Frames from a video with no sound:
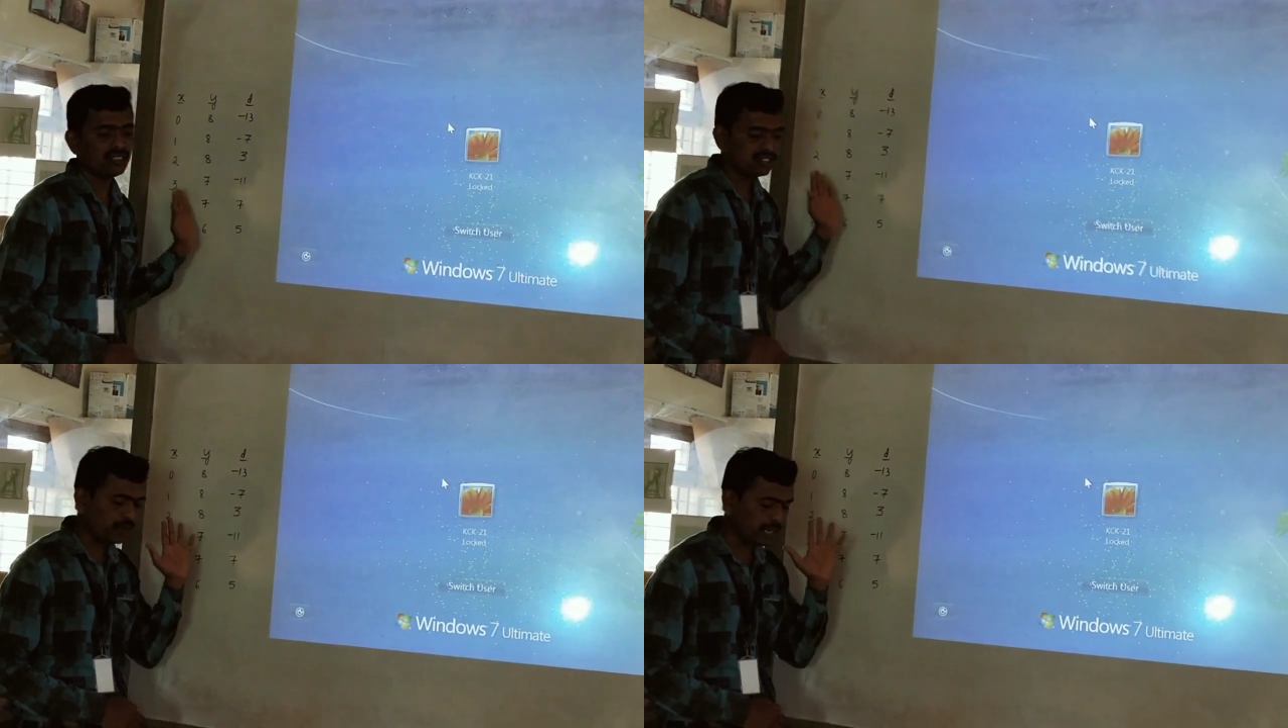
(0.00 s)

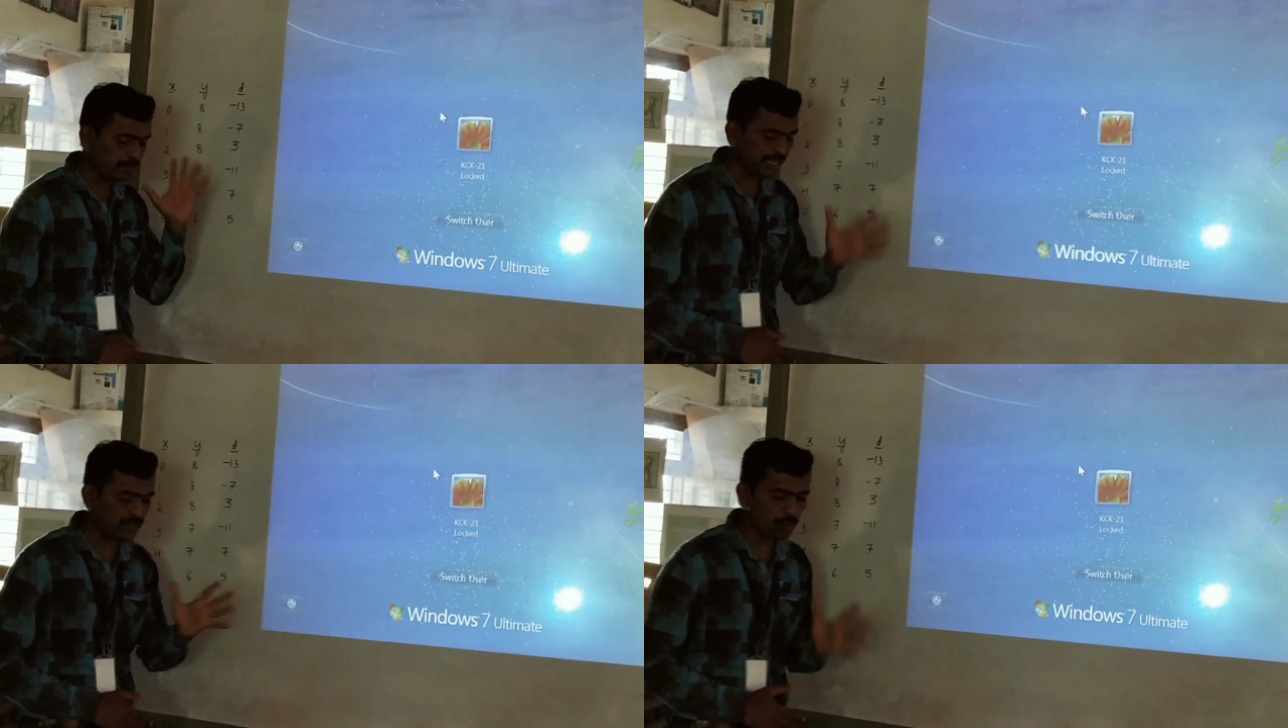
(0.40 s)
This is
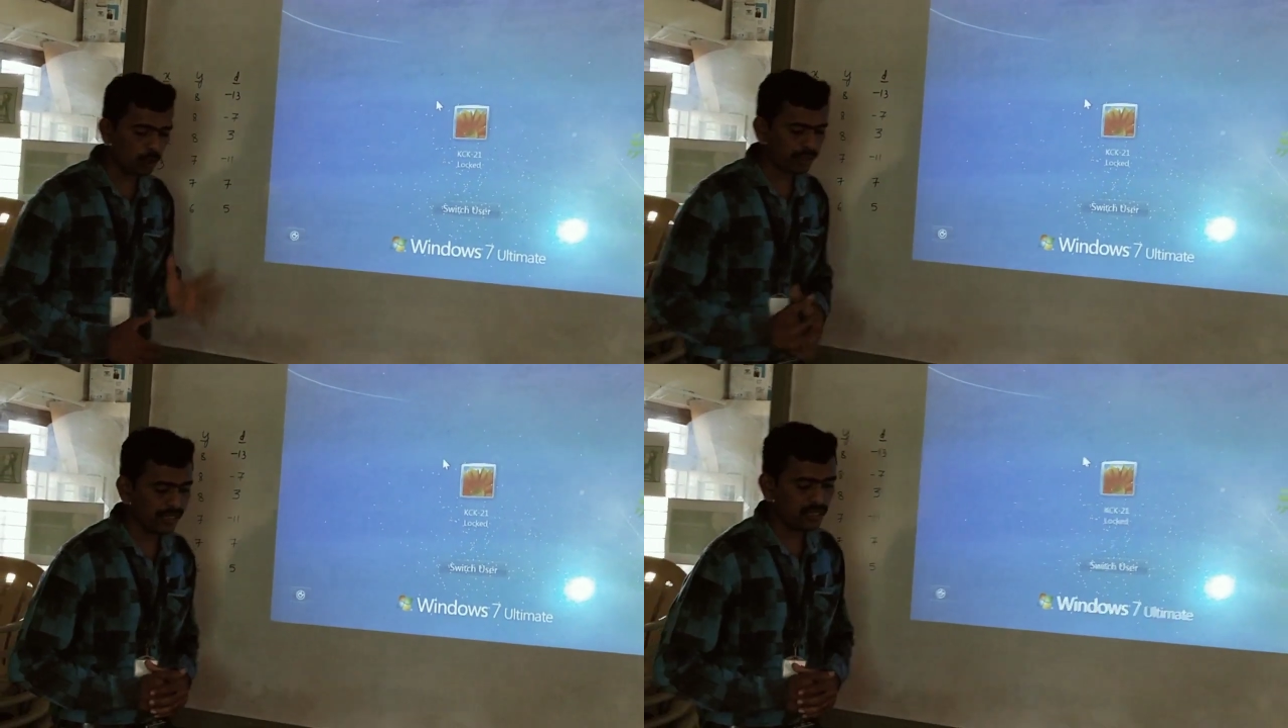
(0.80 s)
very
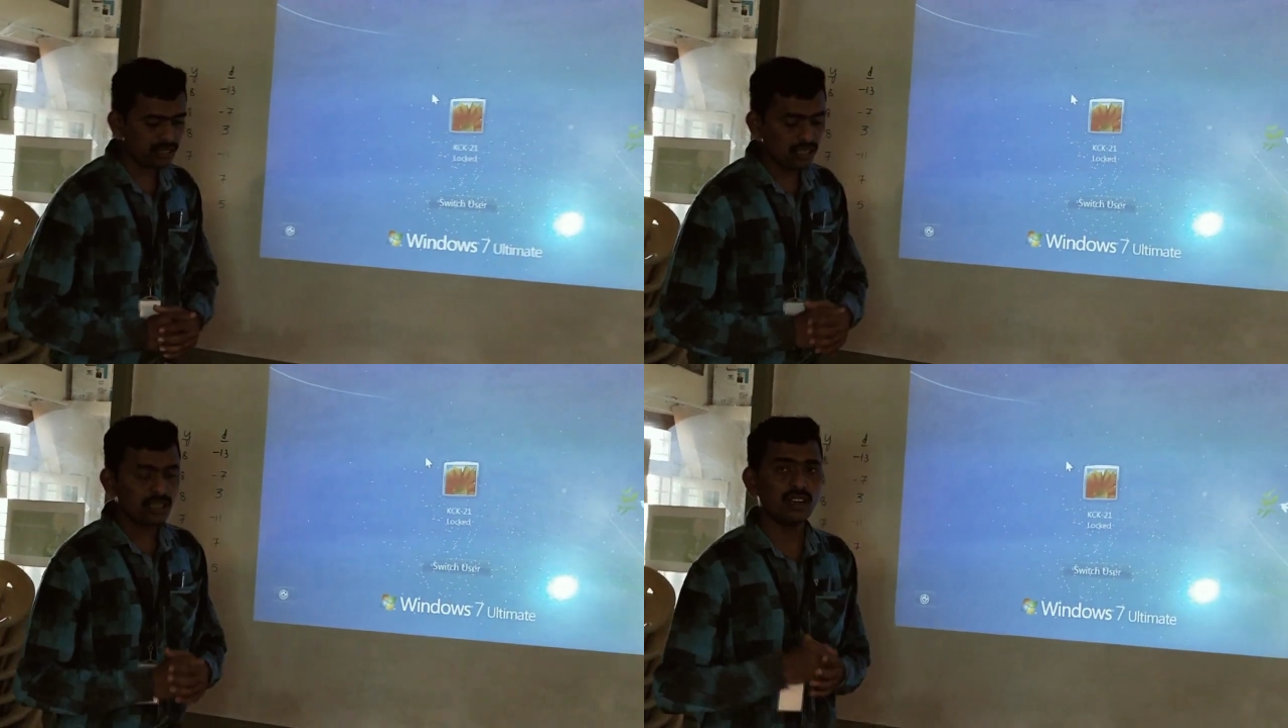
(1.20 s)
important
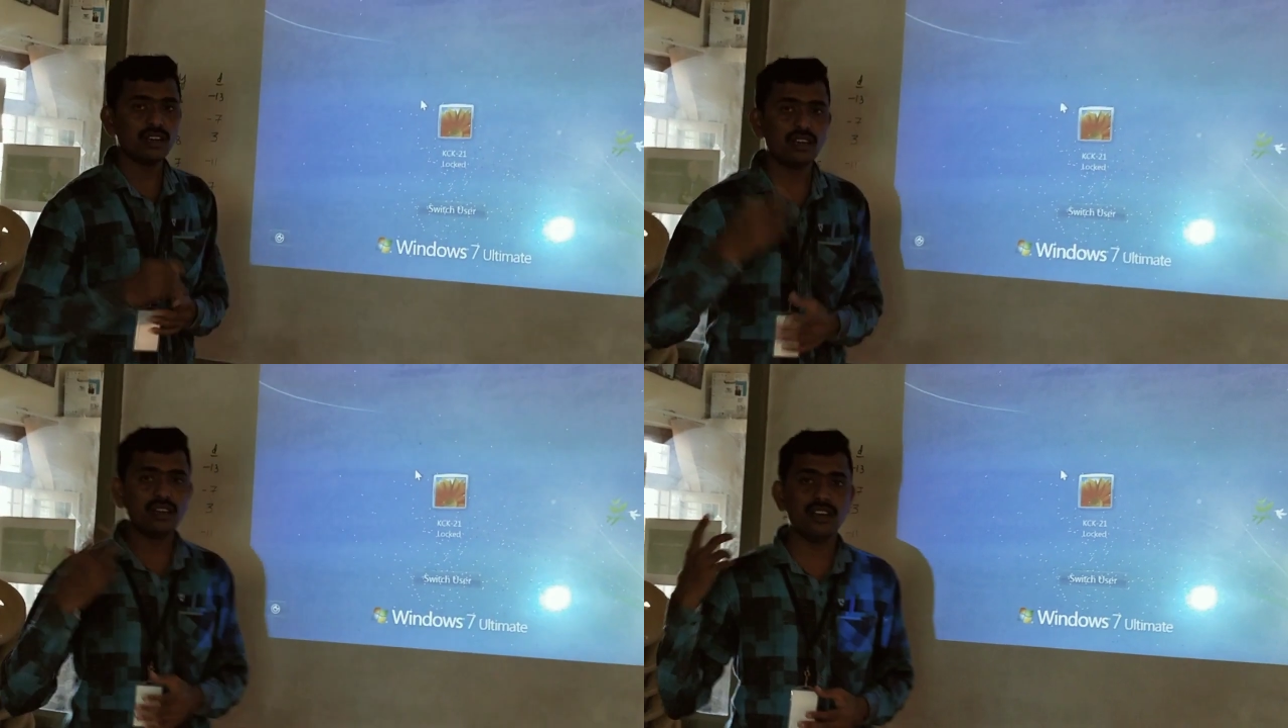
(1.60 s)

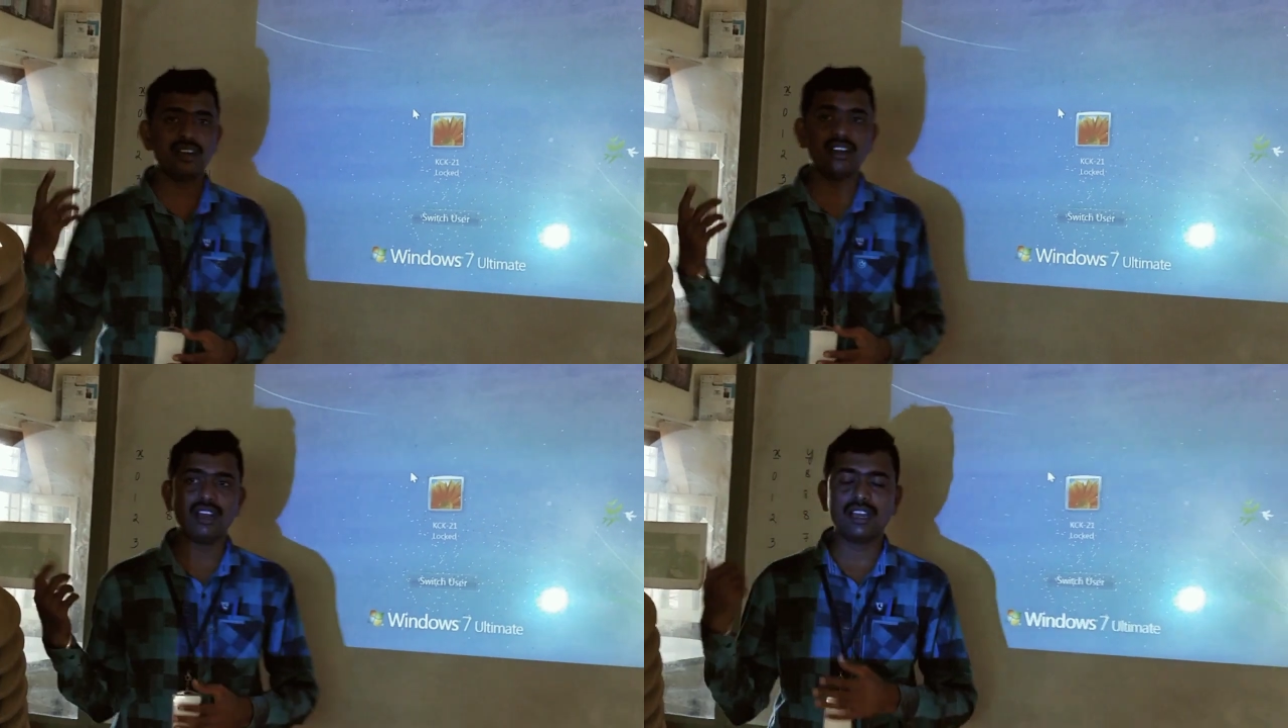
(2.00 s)

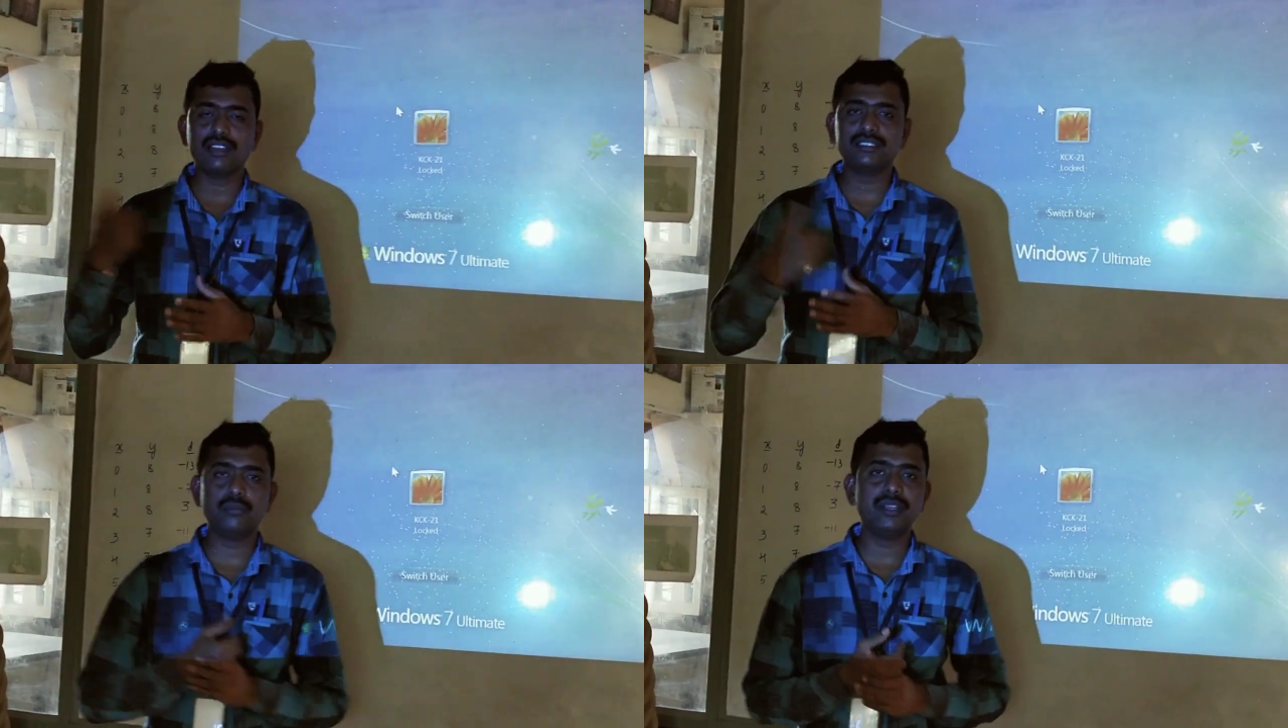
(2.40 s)

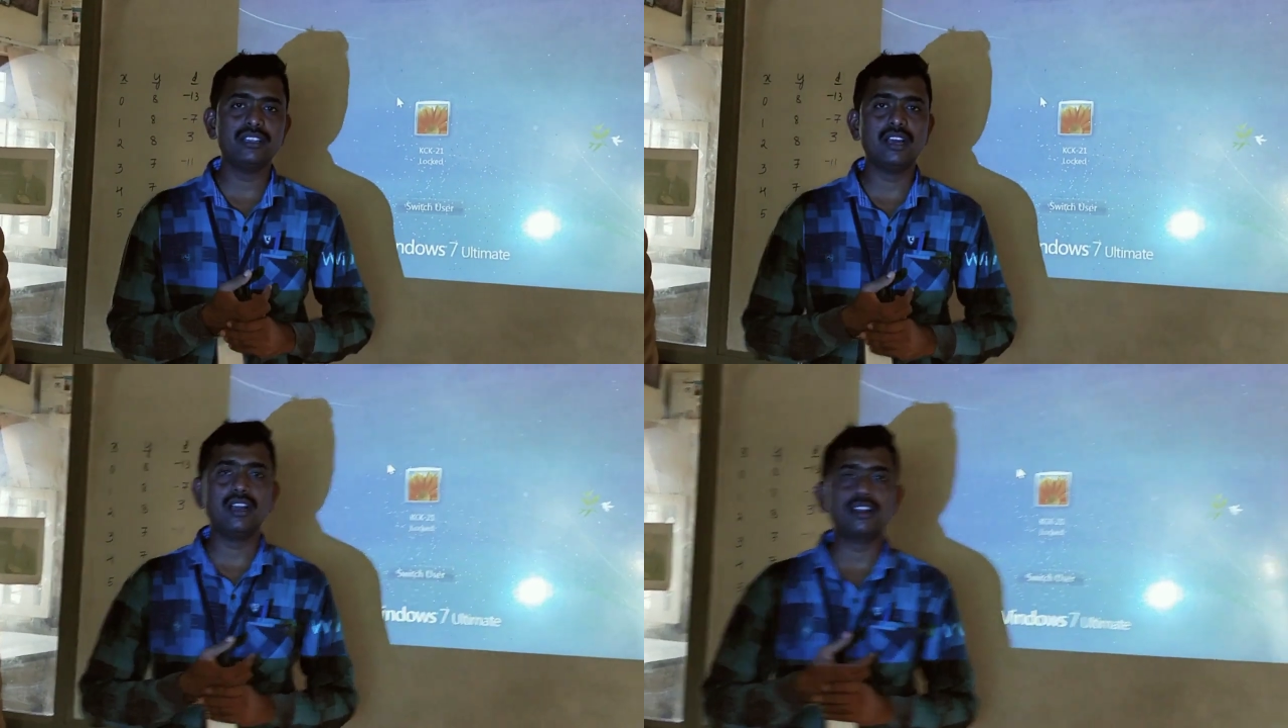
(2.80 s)
algorithm
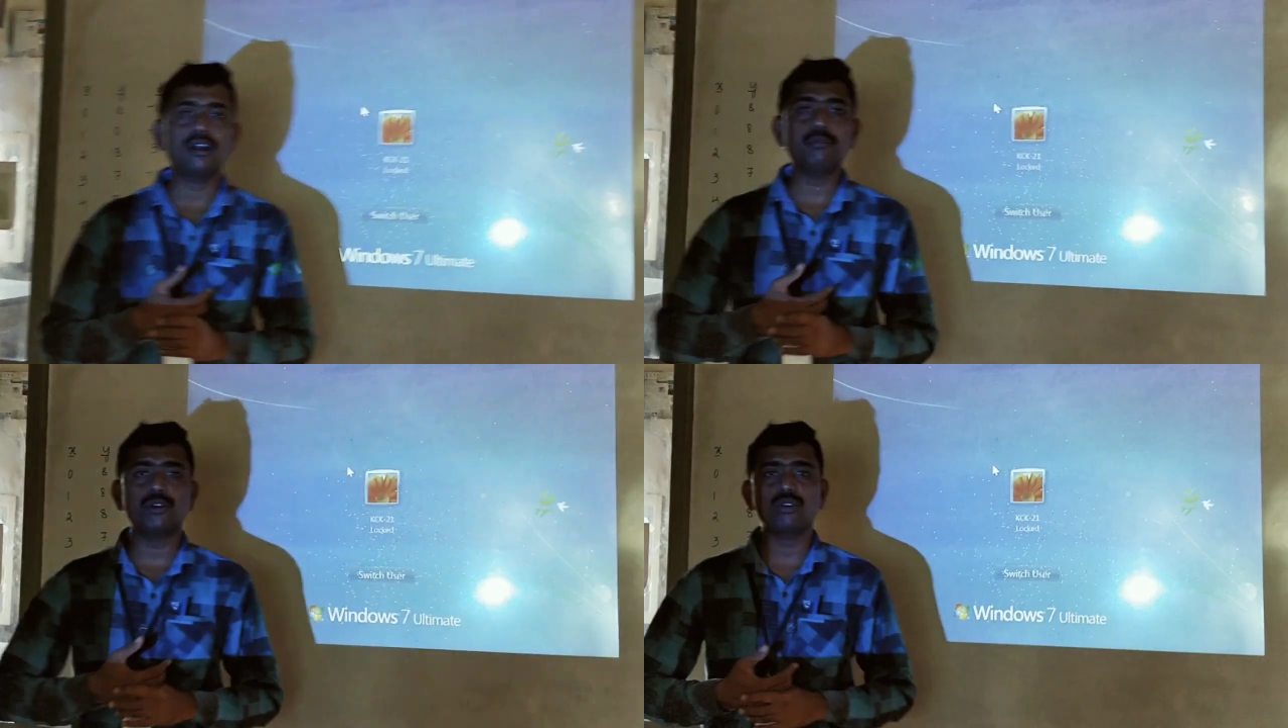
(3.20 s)
in the
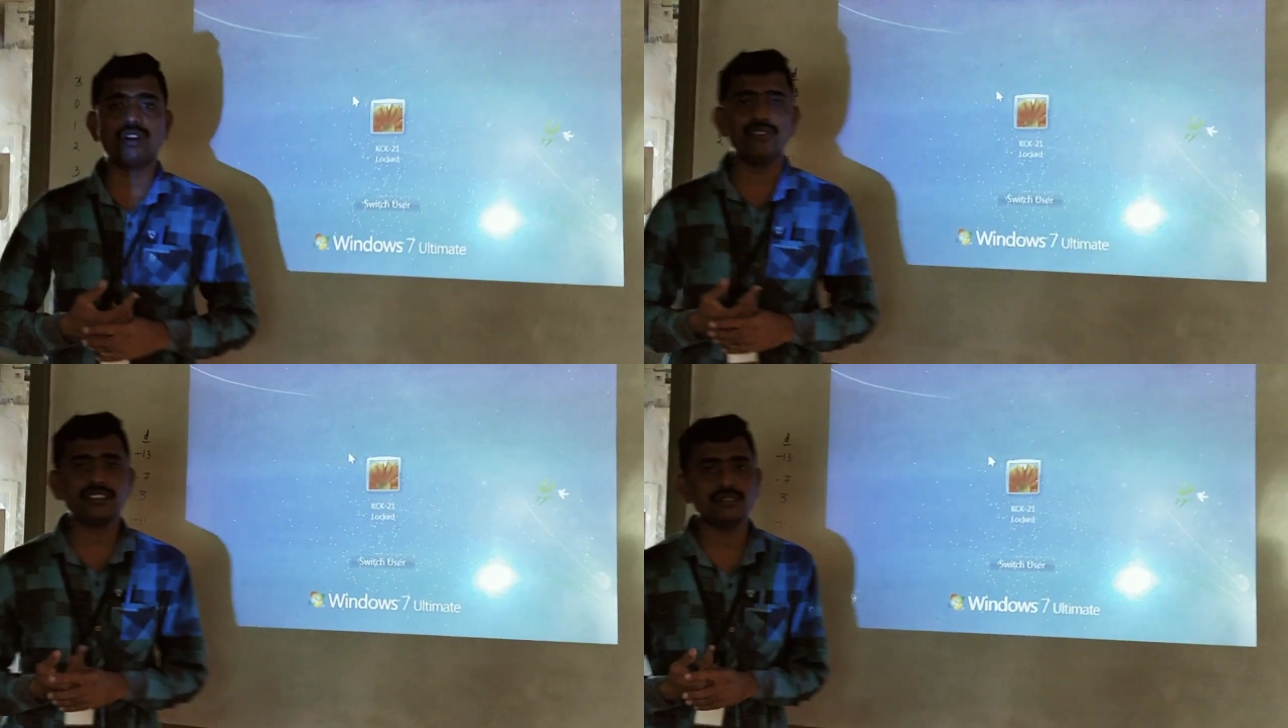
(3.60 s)
computer
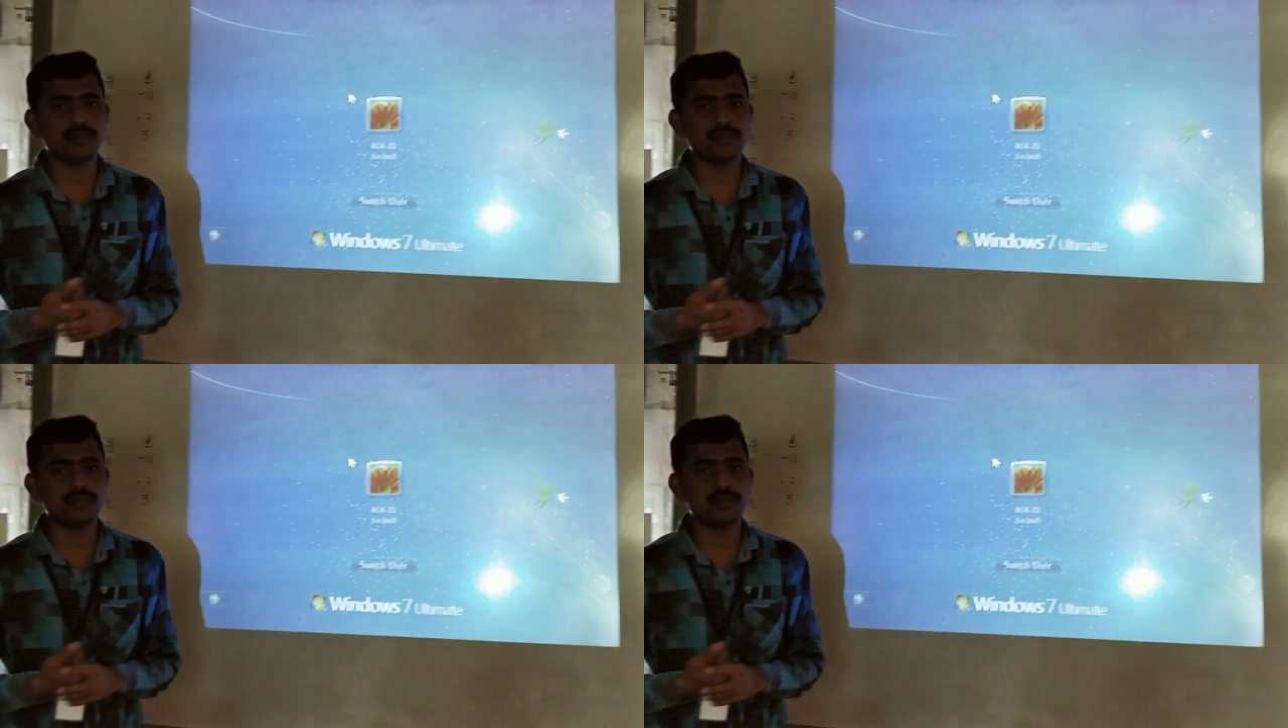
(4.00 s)
graphics.